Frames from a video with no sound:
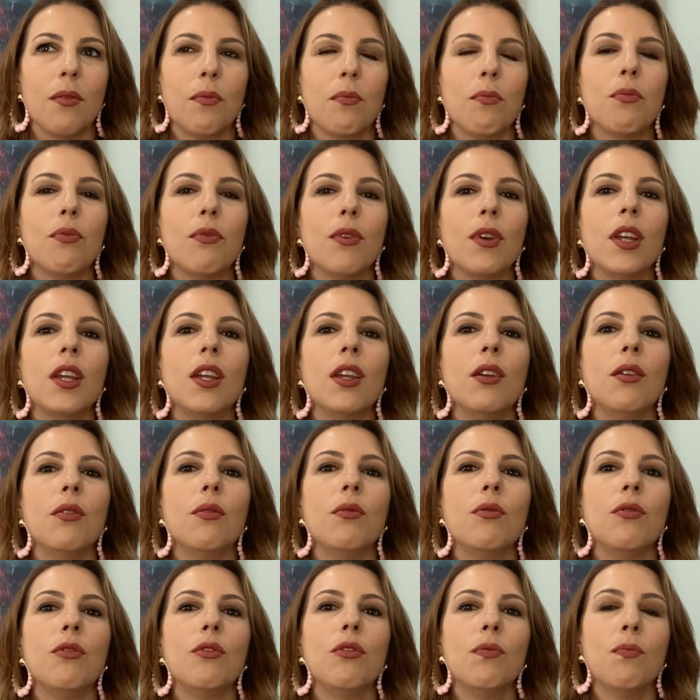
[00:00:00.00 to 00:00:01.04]
bring
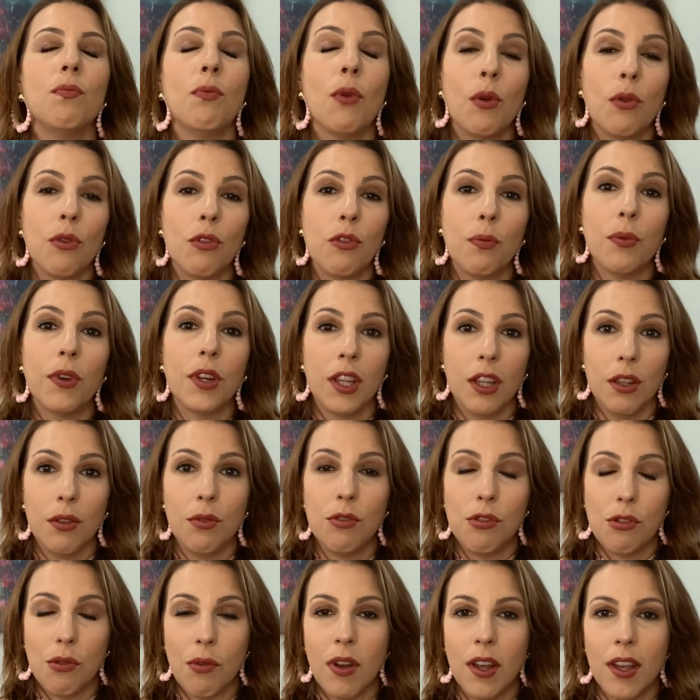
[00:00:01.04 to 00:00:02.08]
you
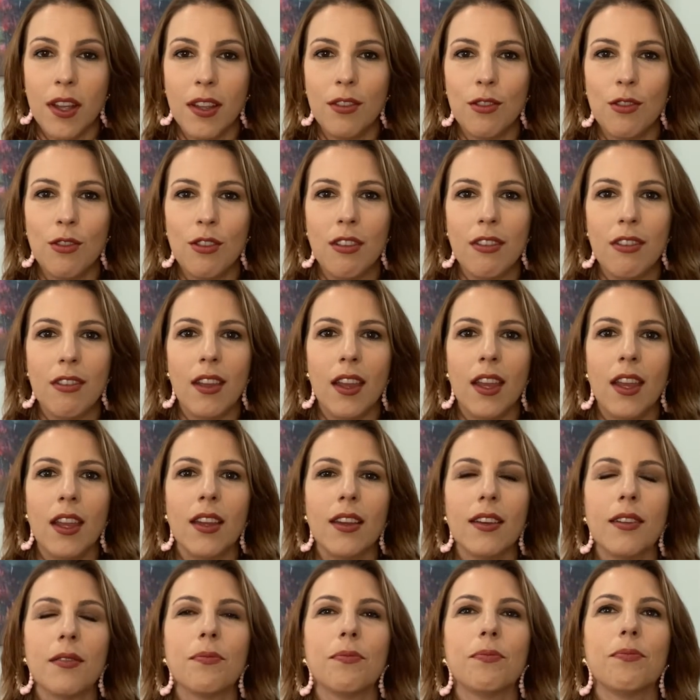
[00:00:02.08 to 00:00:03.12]
joy, she's saying.